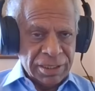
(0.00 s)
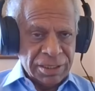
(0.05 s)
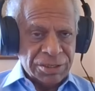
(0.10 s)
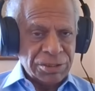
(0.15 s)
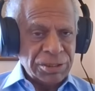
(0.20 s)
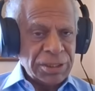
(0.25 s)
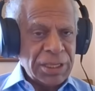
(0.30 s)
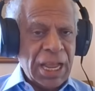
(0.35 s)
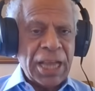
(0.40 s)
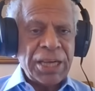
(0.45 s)

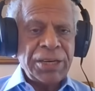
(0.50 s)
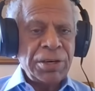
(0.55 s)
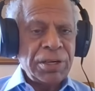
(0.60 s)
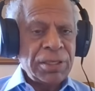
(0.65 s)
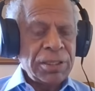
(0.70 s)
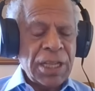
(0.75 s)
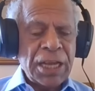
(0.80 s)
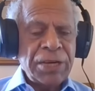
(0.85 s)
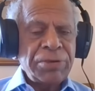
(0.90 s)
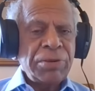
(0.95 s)
So
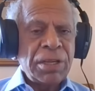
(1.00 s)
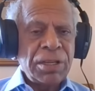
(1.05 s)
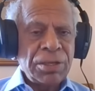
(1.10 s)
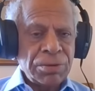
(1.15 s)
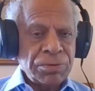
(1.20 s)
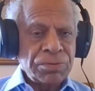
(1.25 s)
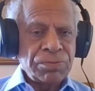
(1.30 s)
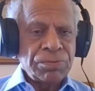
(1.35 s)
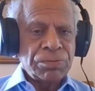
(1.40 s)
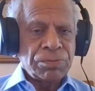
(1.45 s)
that
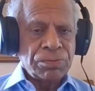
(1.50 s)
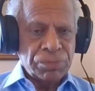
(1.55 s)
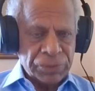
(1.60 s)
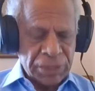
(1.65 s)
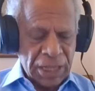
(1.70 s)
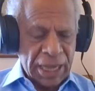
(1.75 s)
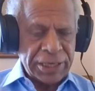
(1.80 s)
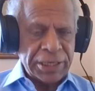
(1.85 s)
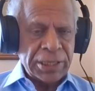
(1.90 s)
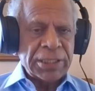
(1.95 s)

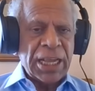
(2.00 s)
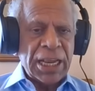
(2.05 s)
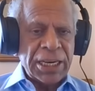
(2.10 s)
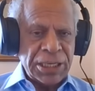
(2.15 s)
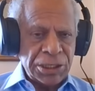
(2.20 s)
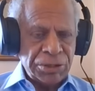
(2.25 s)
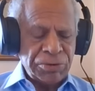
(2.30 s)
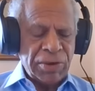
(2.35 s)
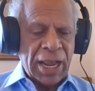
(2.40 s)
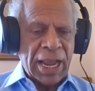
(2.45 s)

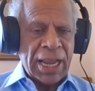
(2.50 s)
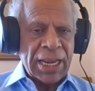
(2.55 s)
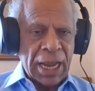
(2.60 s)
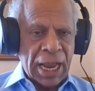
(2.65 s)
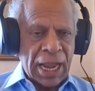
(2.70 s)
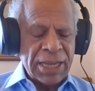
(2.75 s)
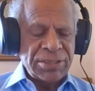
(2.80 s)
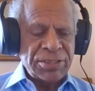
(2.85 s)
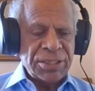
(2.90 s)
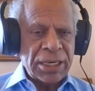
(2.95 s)
is why
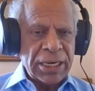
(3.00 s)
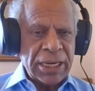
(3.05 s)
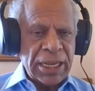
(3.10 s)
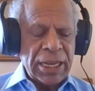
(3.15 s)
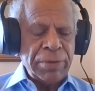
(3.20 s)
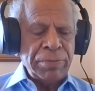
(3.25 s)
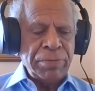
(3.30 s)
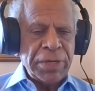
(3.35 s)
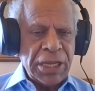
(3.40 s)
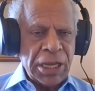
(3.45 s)
I said
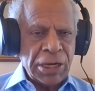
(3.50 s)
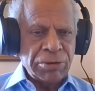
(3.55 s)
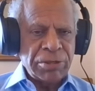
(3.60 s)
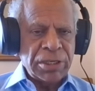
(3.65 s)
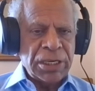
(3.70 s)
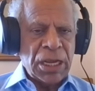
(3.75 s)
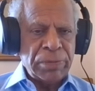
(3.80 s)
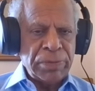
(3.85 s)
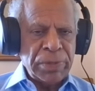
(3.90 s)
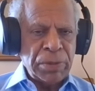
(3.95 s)
MEA
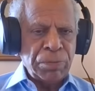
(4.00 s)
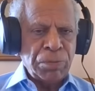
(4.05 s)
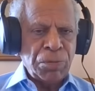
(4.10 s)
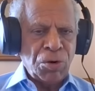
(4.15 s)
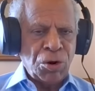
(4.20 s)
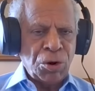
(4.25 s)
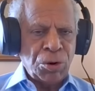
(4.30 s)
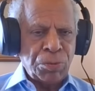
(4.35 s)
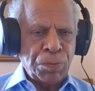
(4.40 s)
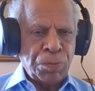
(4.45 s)
could have been
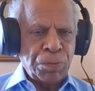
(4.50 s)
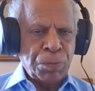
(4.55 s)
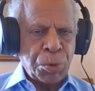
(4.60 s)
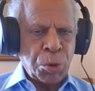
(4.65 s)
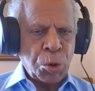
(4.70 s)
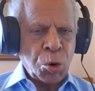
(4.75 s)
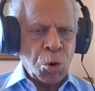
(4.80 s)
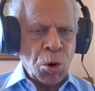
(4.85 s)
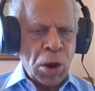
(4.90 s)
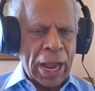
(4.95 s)
more
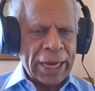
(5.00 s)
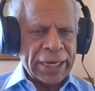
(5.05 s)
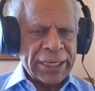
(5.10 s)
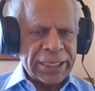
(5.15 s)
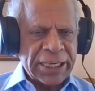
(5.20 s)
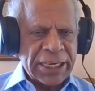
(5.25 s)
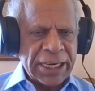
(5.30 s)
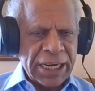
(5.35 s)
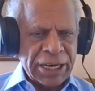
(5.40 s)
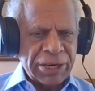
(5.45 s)

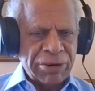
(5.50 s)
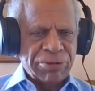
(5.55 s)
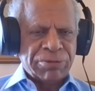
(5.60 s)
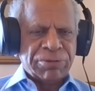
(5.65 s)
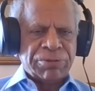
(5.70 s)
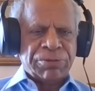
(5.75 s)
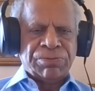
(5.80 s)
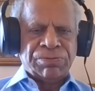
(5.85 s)
proactive.